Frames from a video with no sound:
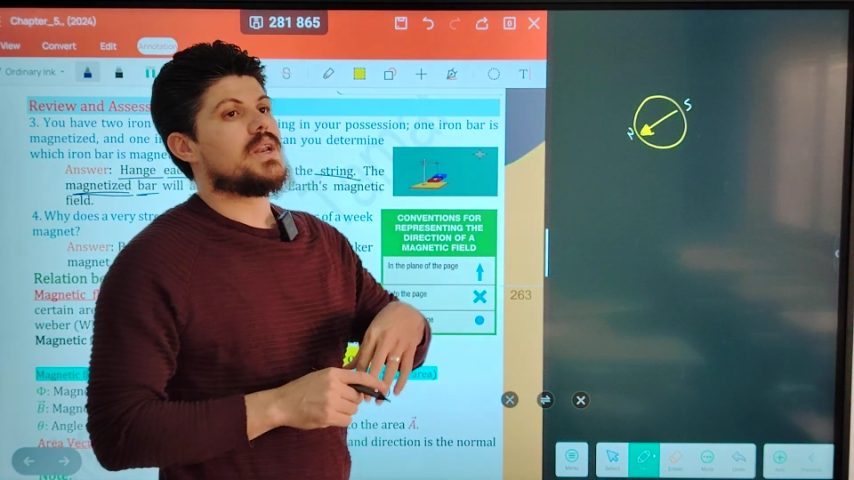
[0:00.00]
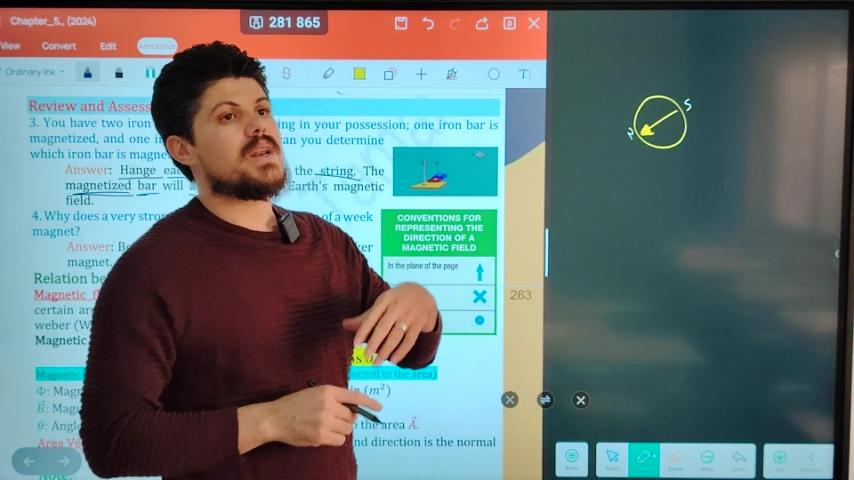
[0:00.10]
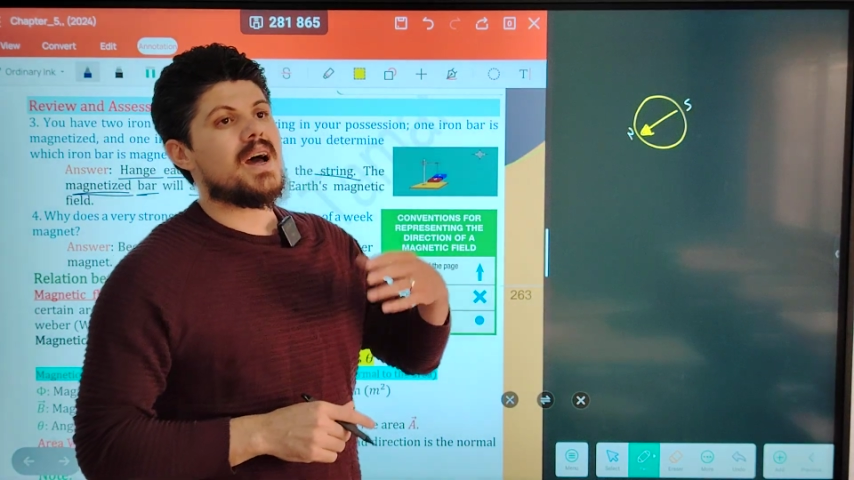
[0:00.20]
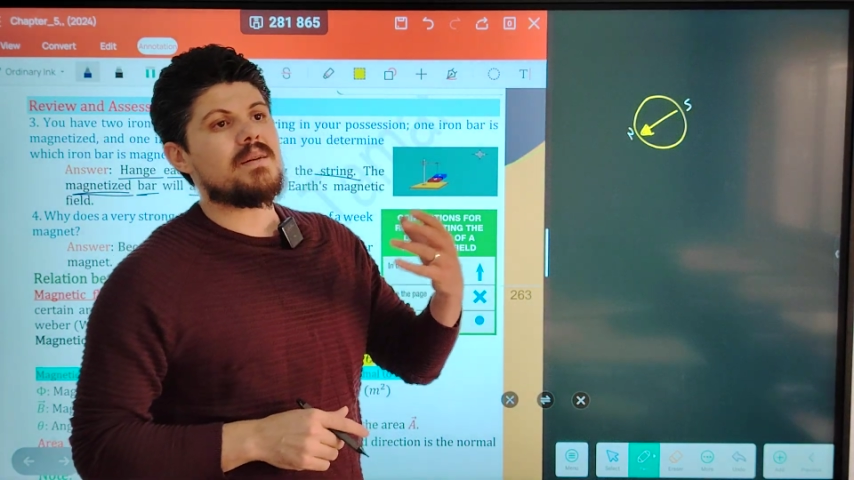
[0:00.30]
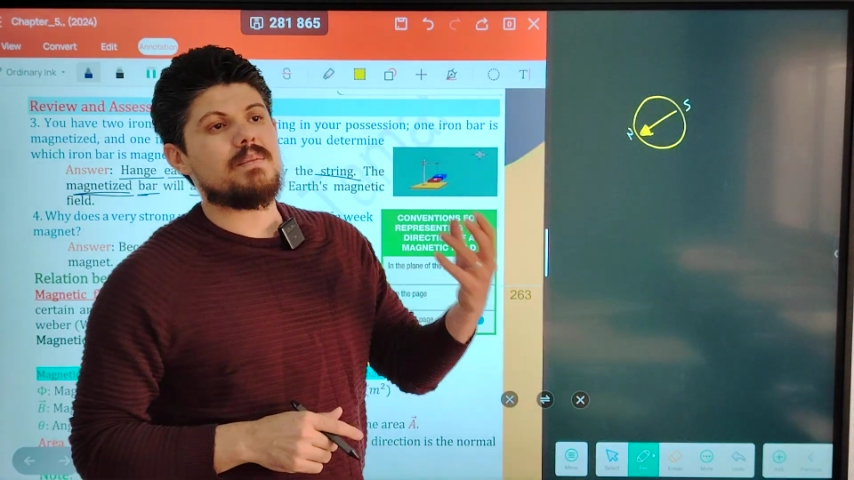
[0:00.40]

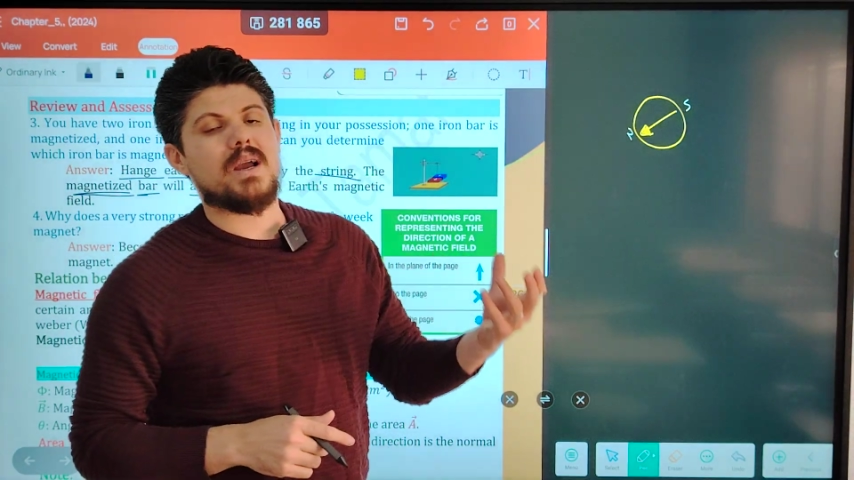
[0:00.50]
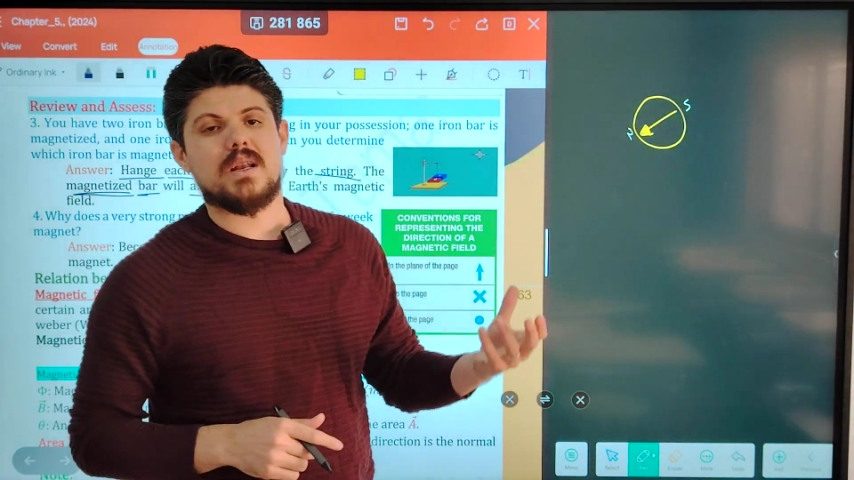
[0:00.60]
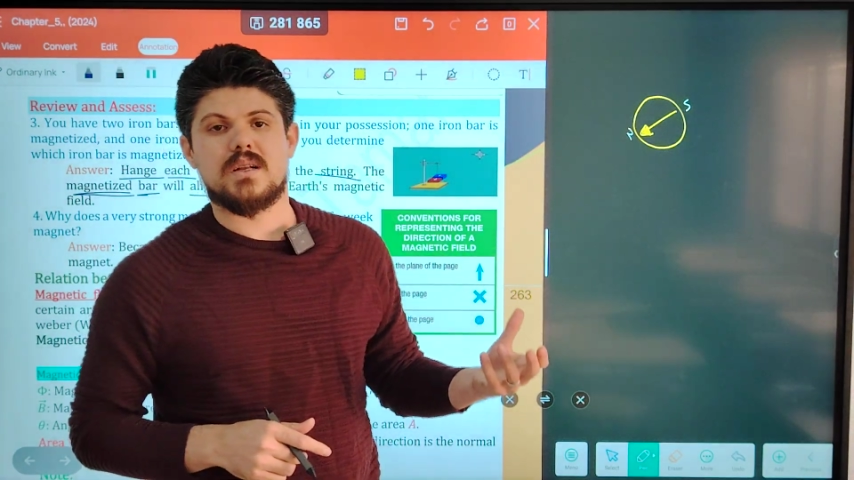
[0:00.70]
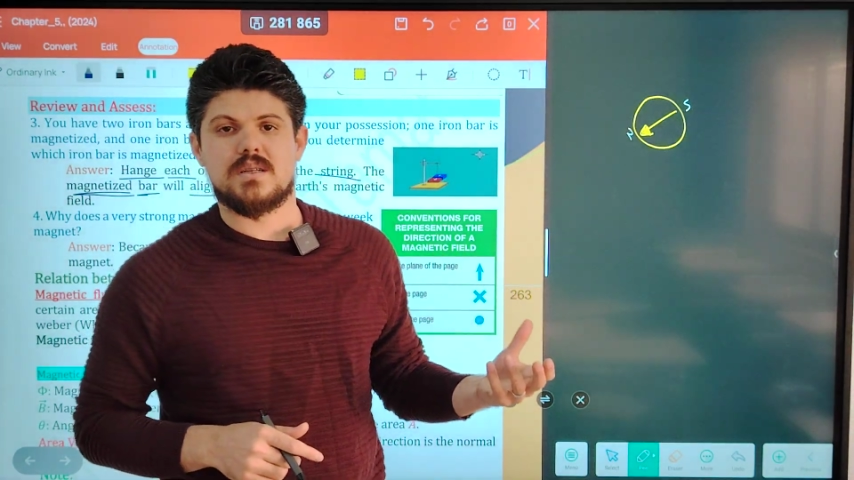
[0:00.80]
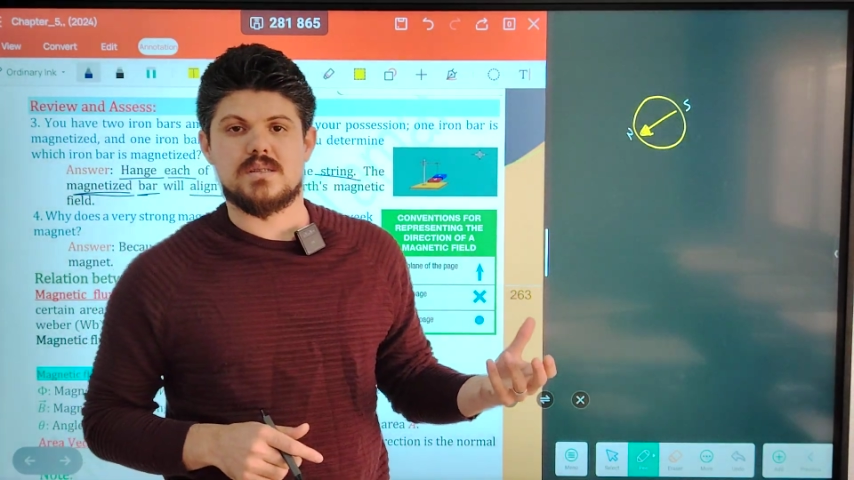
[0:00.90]

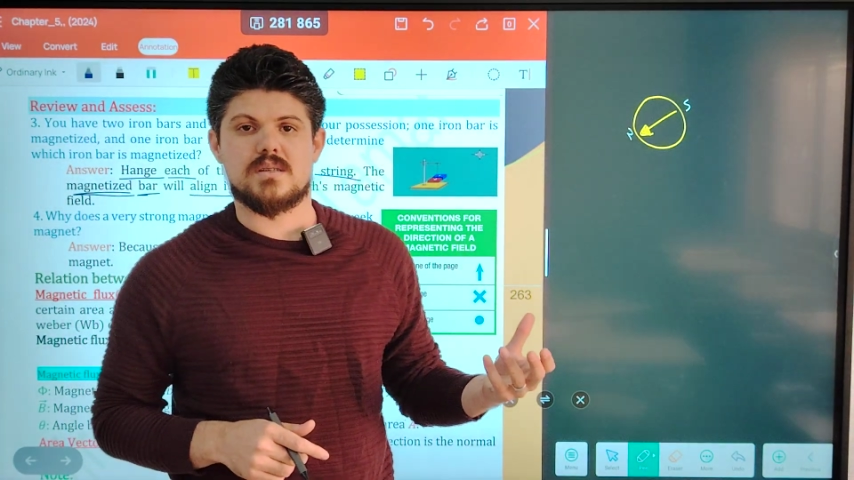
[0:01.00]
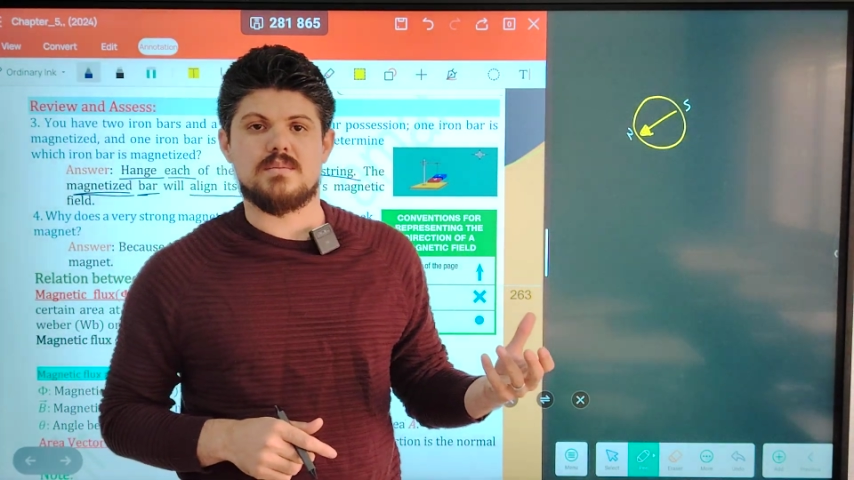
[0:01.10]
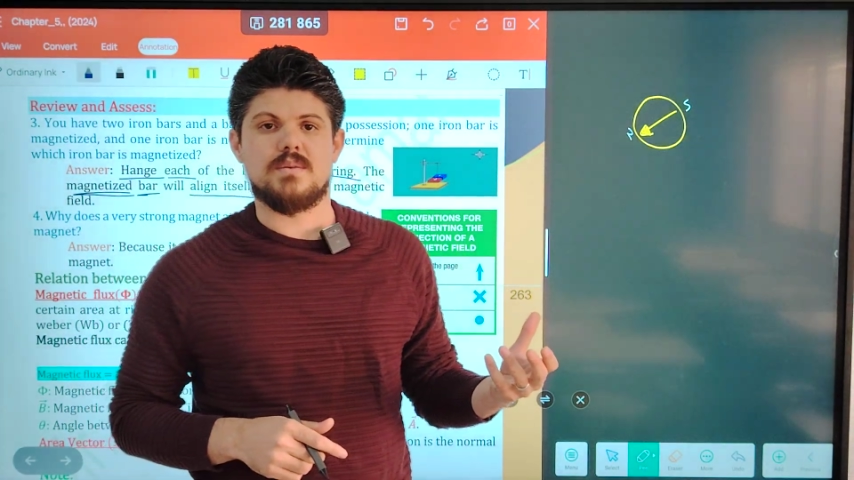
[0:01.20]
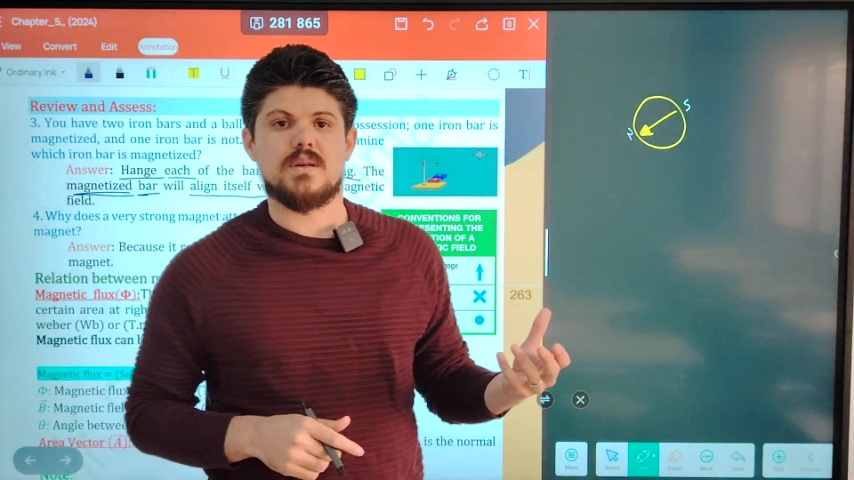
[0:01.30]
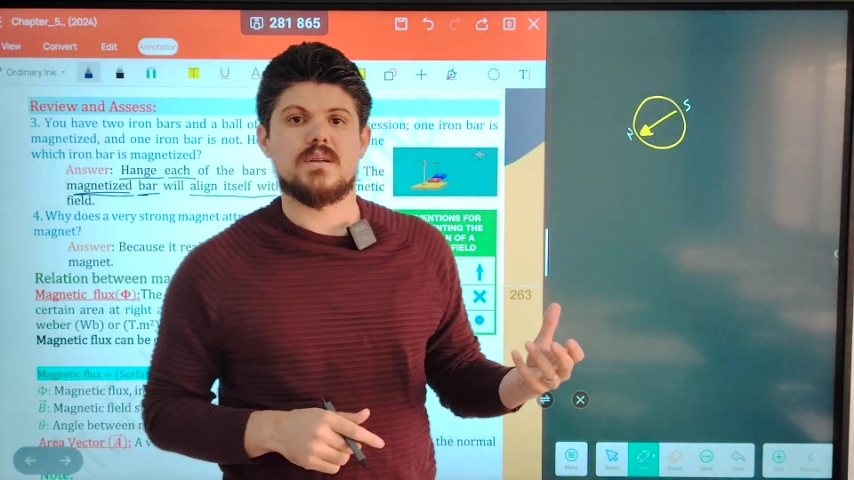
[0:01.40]

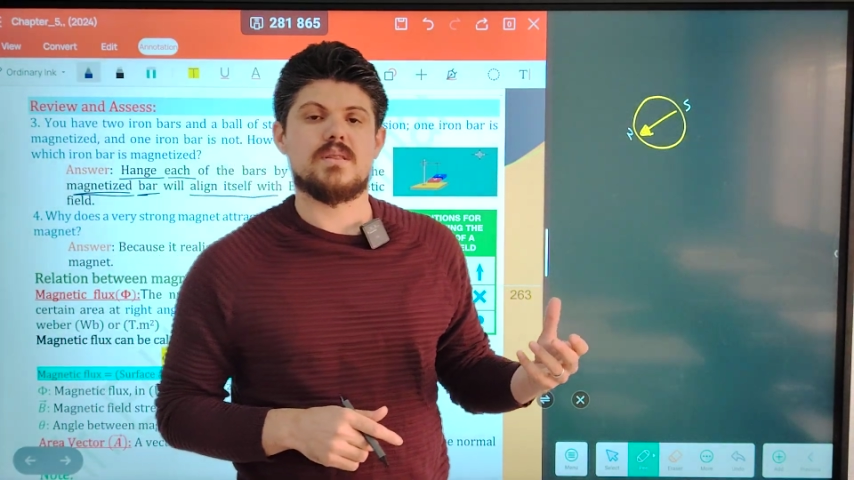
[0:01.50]
non-magnetism,